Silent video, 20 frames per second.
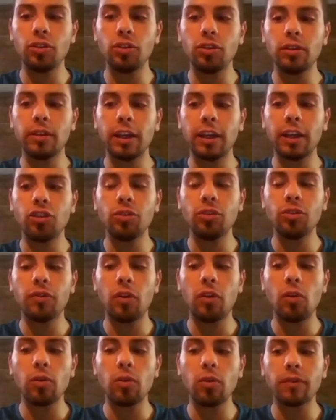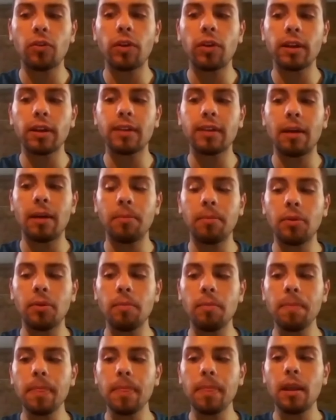that you folk, for
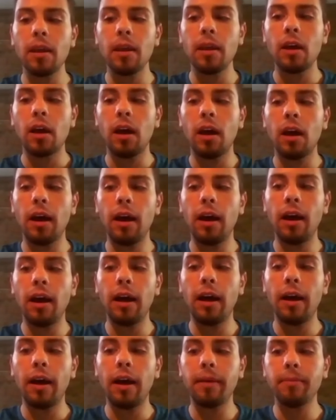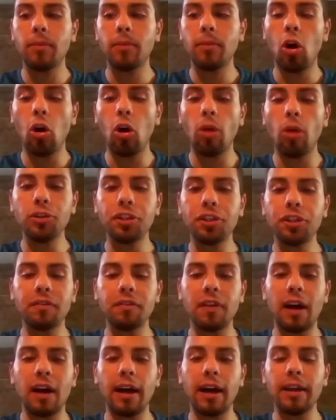example, um, Om Shiva
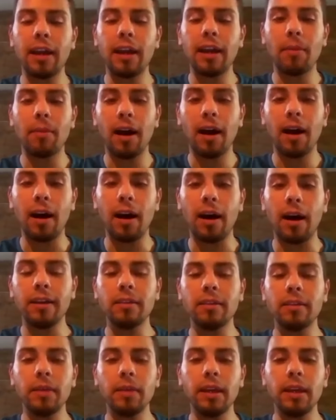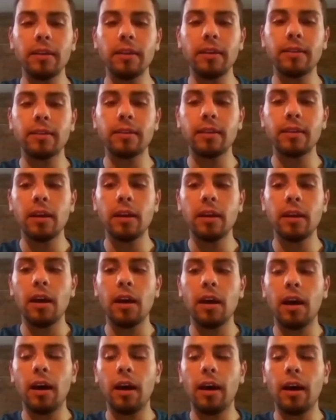Namaha. It means
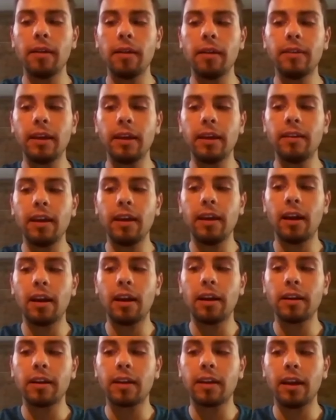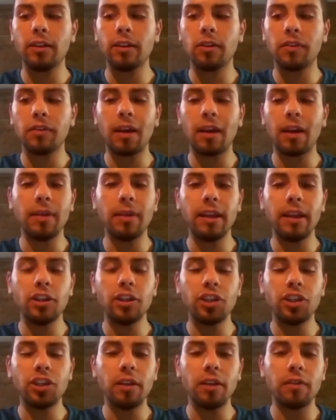uh, that they are kind of summoning
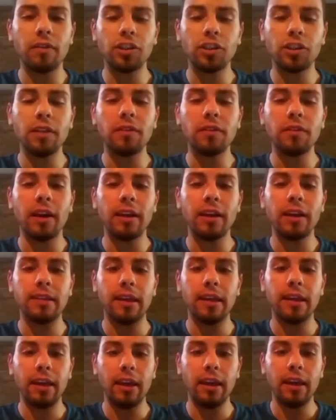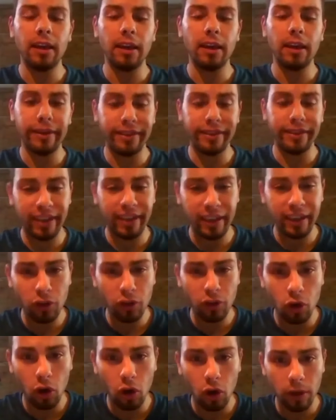Shiva. Shiva is a is a Hindu
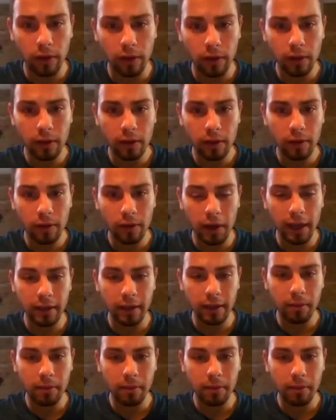god, right?